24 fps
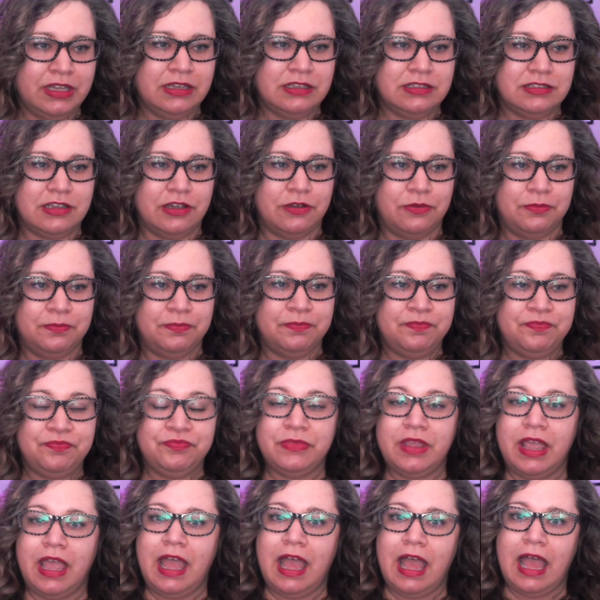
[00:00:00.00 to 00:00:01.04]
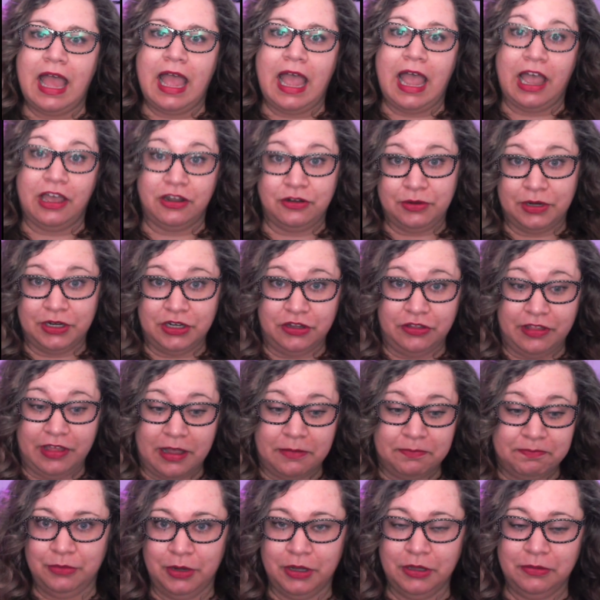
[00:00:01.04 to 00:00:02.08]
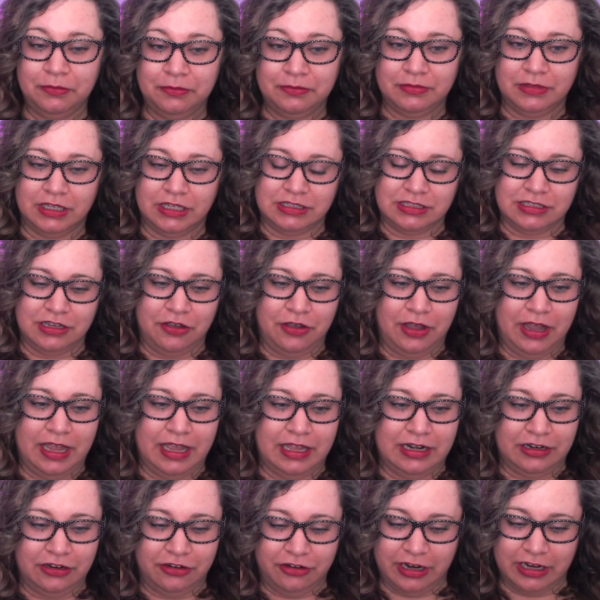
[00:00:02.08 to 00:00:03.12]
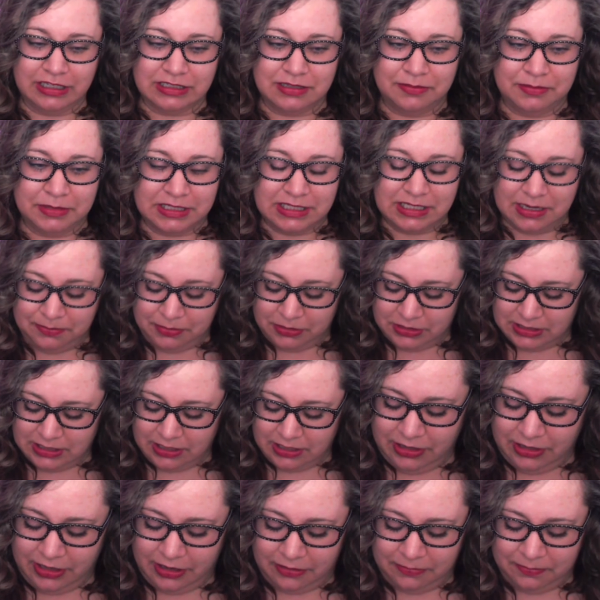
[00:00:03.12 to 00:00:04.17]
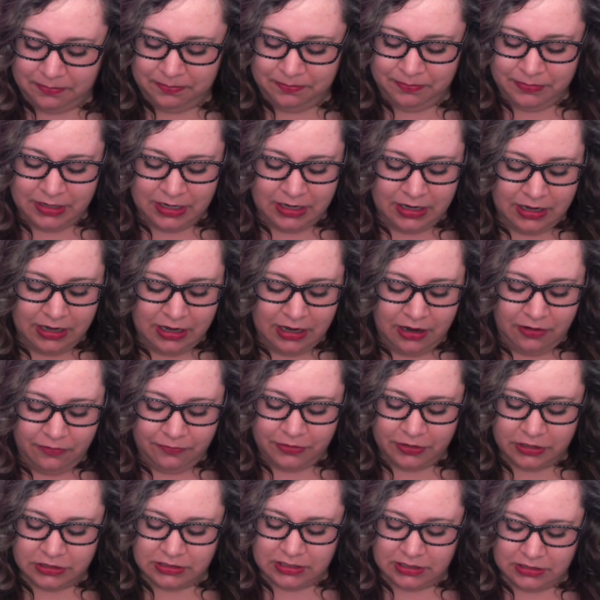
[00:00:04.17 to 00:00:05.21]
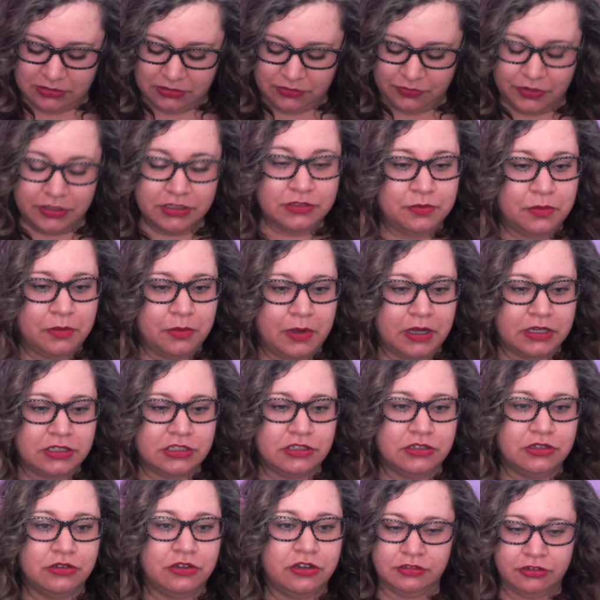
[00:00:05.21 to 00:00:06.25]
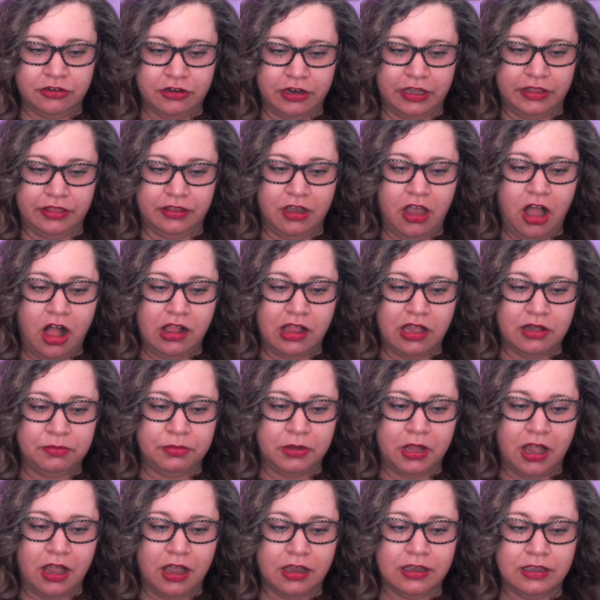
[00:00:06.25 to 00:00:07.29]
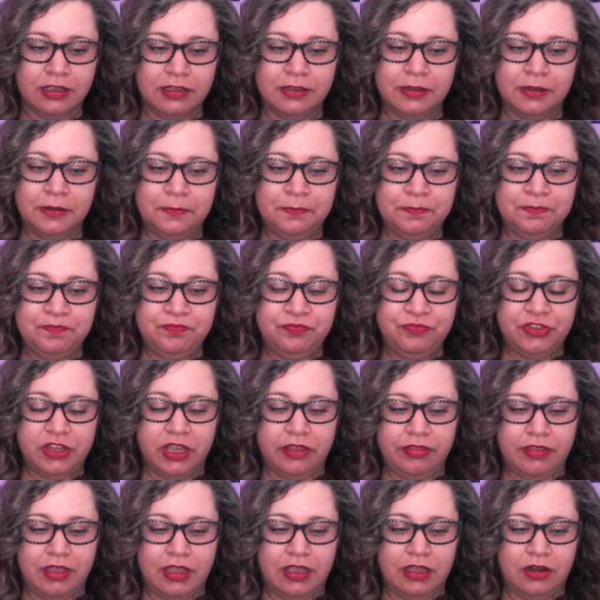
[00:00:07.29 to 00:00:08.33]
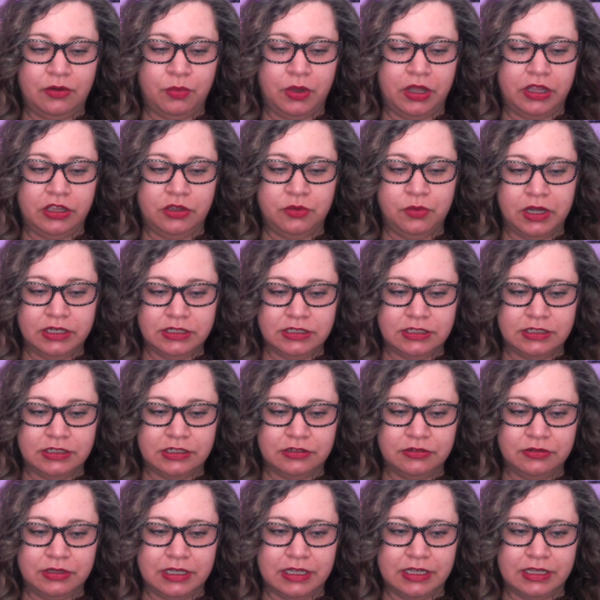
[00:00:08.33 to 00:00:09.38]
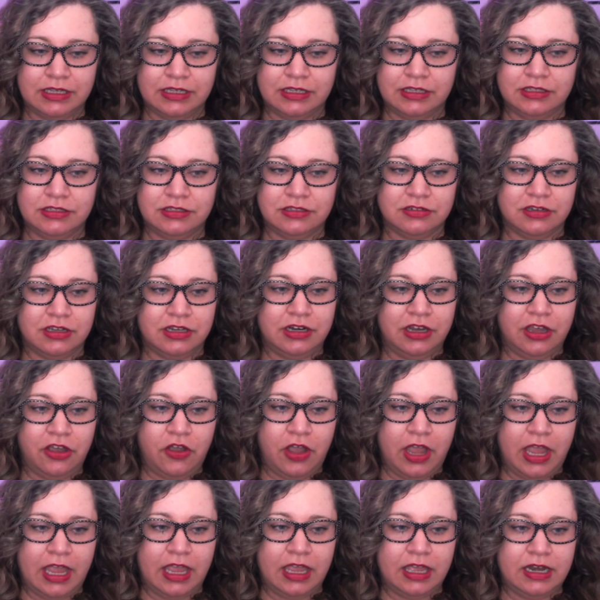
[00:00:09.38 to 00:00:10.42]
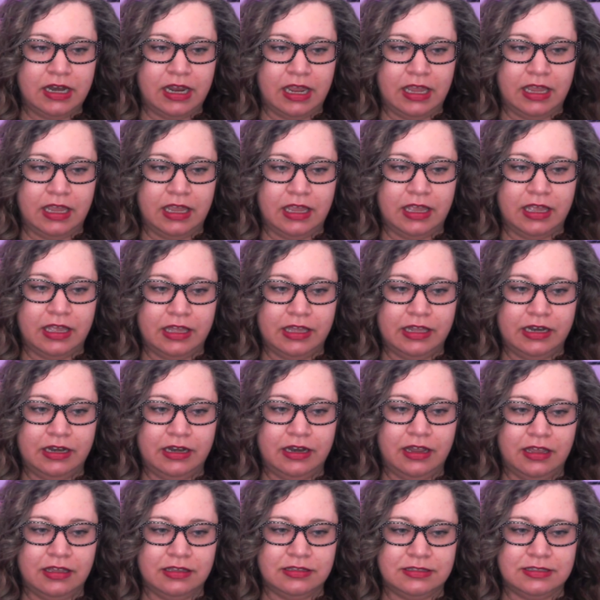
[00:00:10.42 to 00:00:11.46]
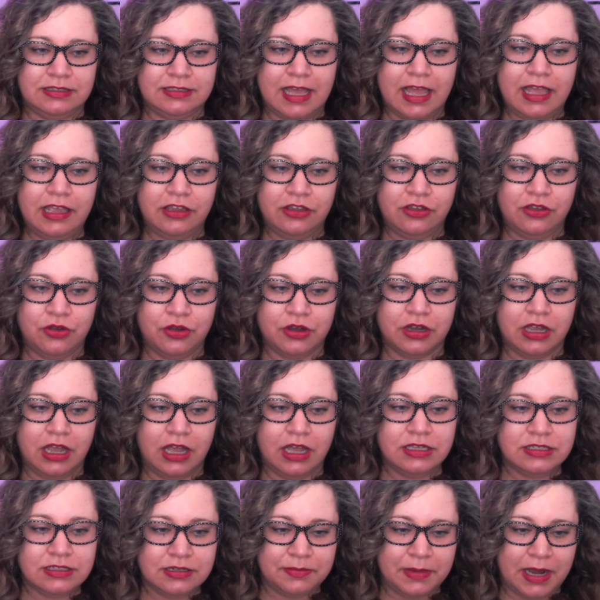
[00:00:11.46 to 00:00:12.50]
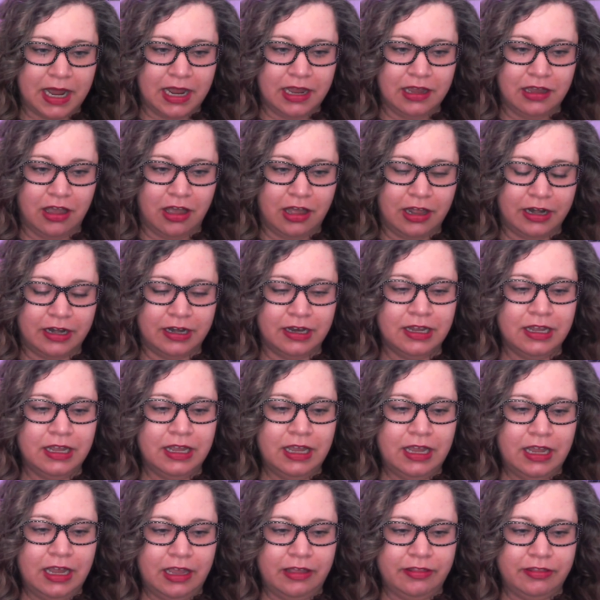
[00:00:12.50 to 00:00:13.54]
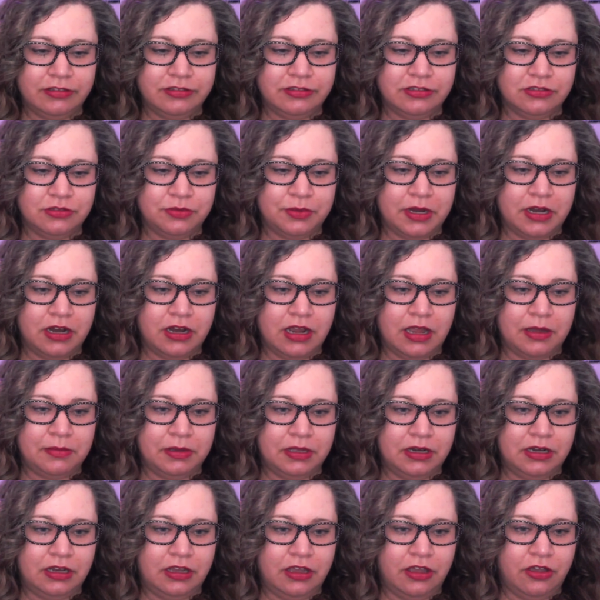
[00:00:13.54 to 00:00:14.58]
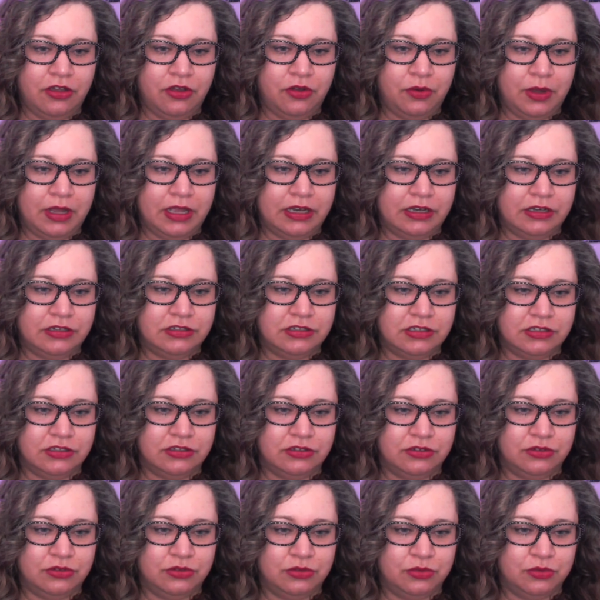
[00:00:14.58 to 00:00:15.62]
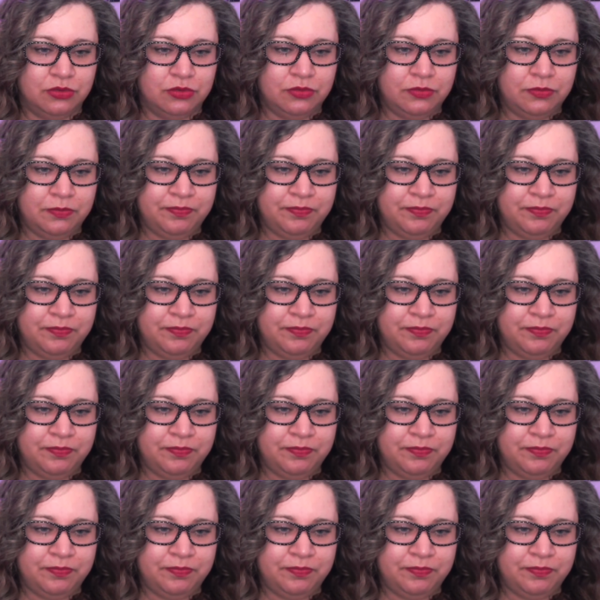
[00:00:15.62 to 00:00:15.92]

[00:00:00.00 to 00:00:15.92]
So how do I do that? Well, let's go ahead and create some examples here. First things first, we want to create the callout block. And then what you want to do is you're going to go ahead and set your custom icon. And this is where I'm going to go into